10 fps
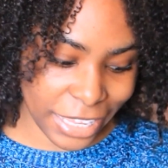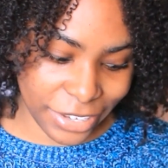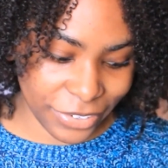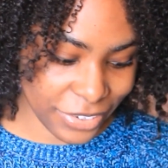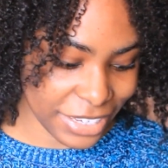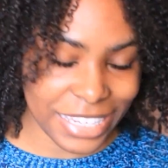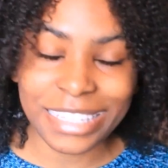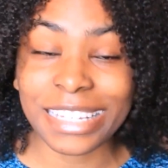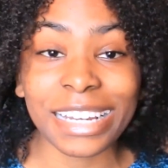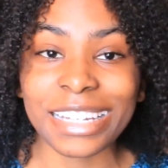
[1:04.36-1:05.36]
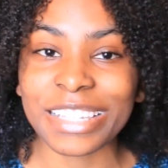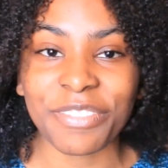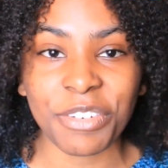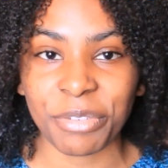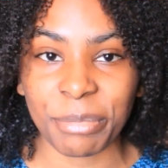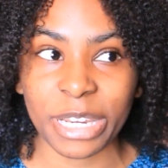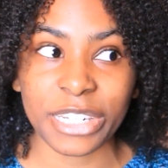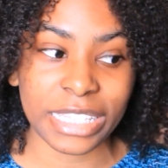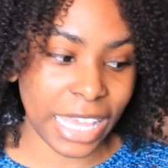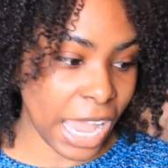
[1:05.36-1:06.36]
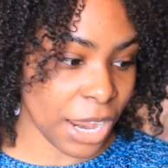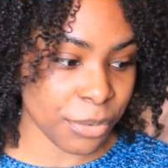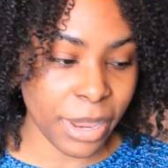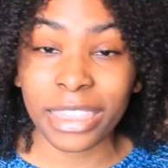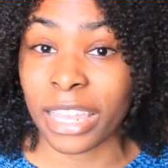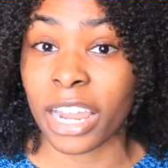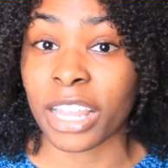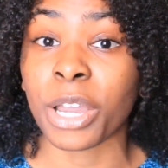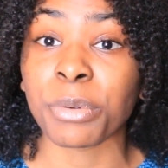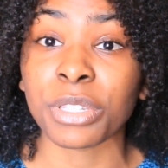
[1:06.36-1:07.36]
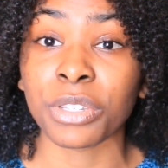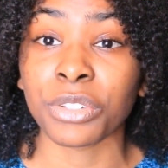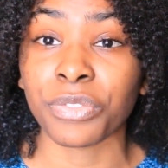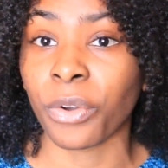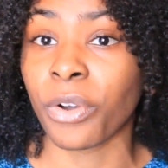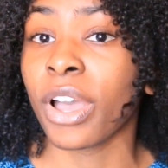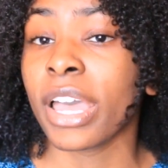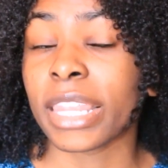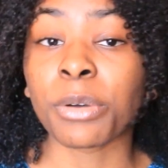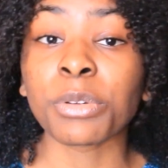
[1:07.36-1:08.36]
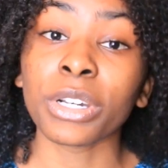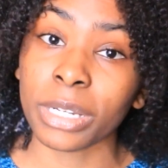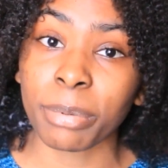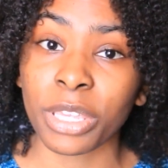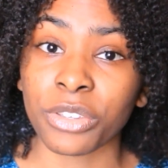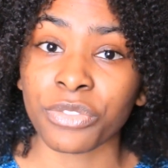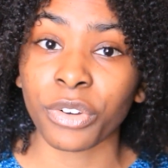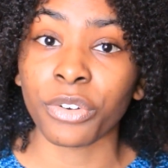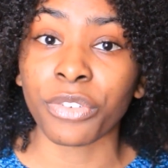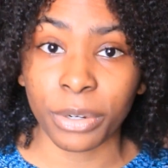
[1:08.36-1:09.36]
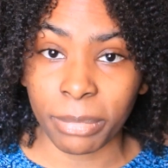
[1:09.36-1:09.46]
down tons of information that I read that I thought was useful, that was going to be useful for